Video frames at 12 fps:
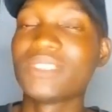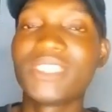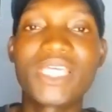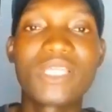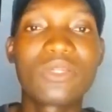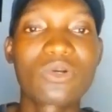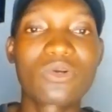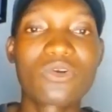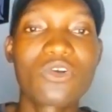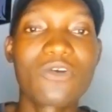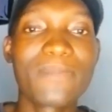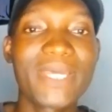the
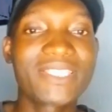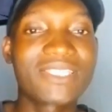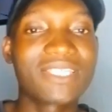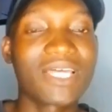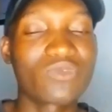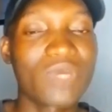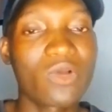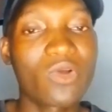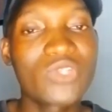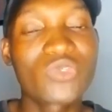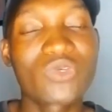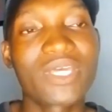local government that were
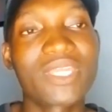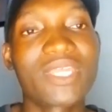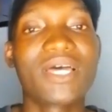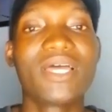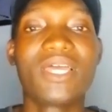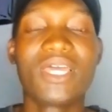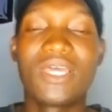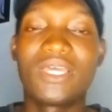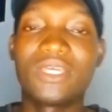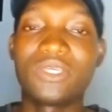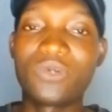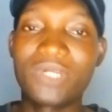coined together.
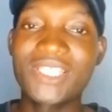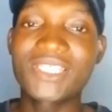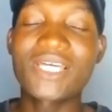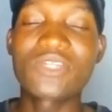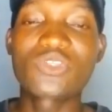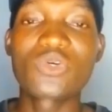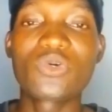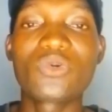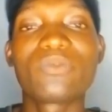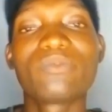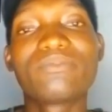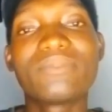You understand?
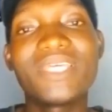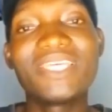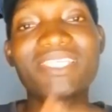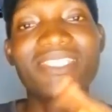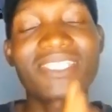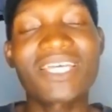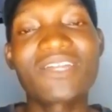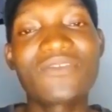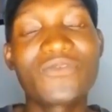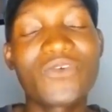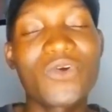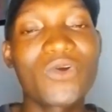So
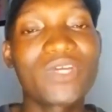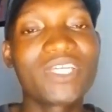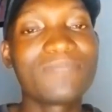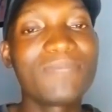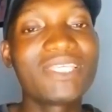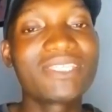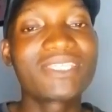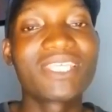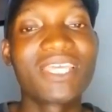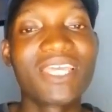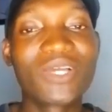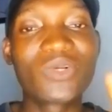it
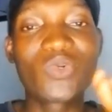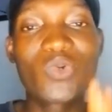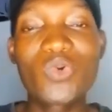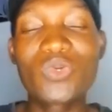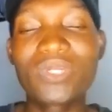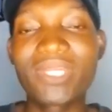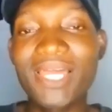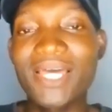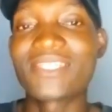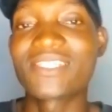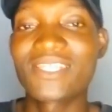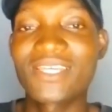means good
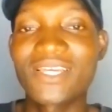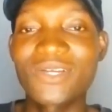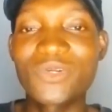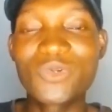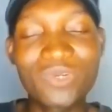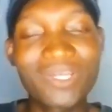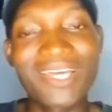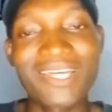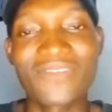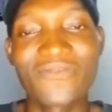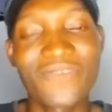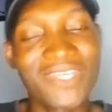land,
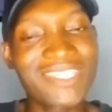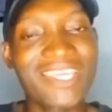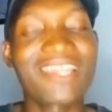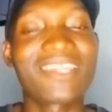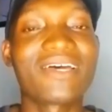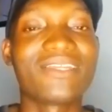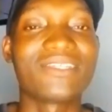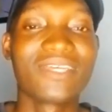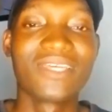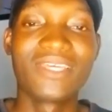fertile land,